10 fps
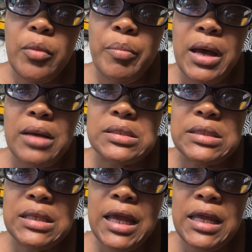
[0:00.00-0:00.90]
Boss
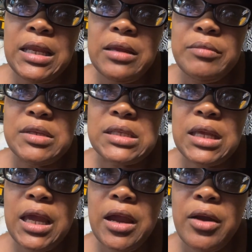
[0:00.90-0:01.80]
Lady, Miss
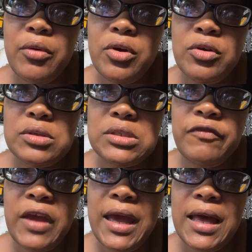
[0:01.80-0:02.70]
Carol's,
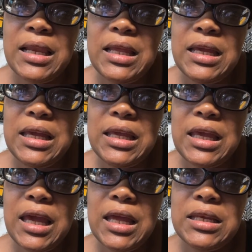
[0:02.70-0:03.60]
Valley,
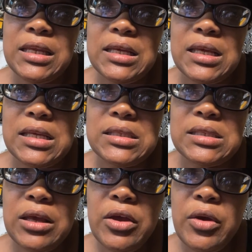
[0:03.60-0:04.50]

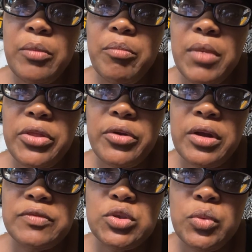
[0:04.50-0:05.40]
Candace, mother
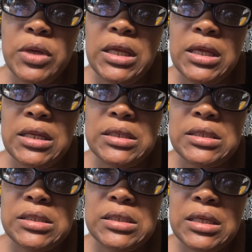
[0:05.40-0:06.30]
of
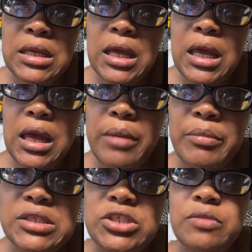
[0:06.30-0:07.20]
twins, and
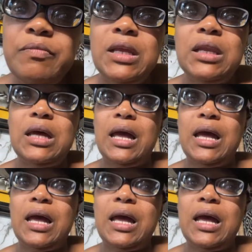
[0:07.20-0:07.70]
Miss Jamila.